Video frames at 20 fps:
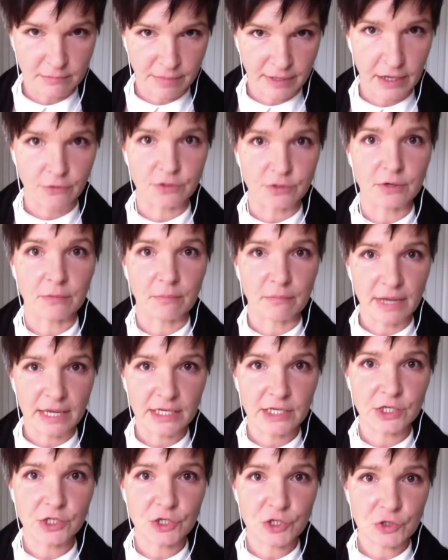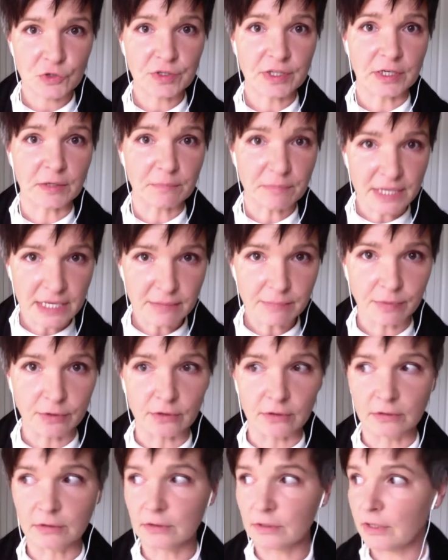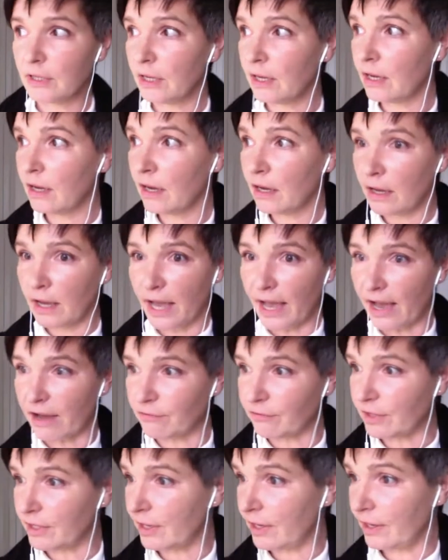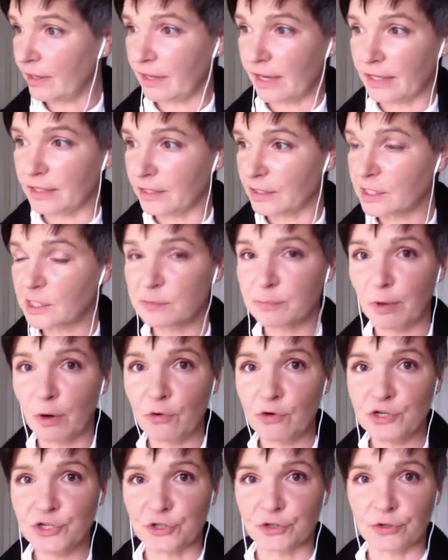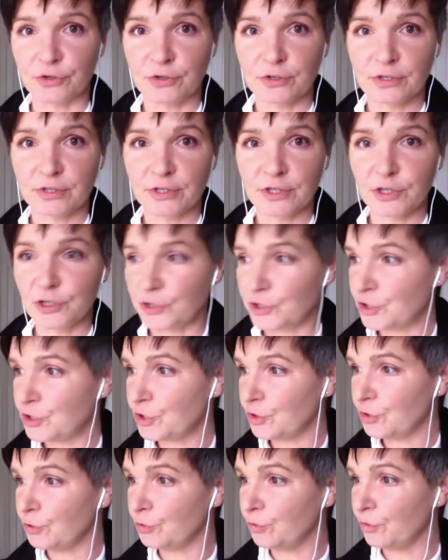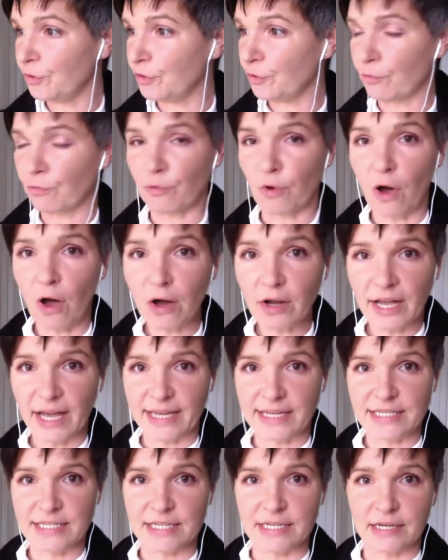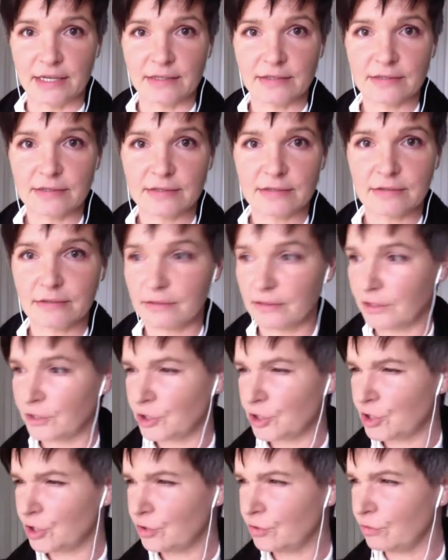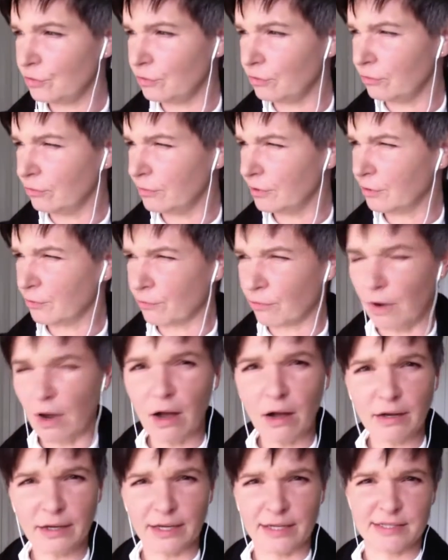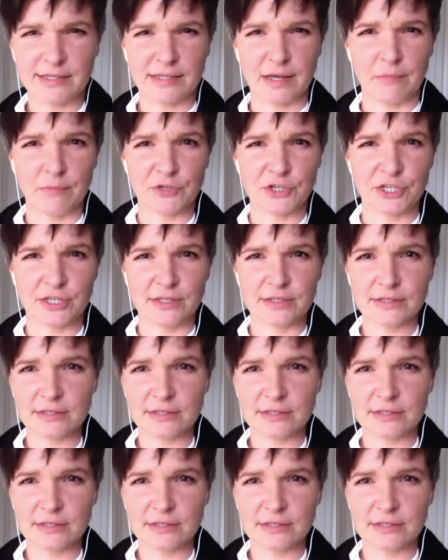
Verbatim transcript: explore those paths, figure out they're not actually useful, go back and try again, I try a different approach in a safe environment that helps them then see that journey and say,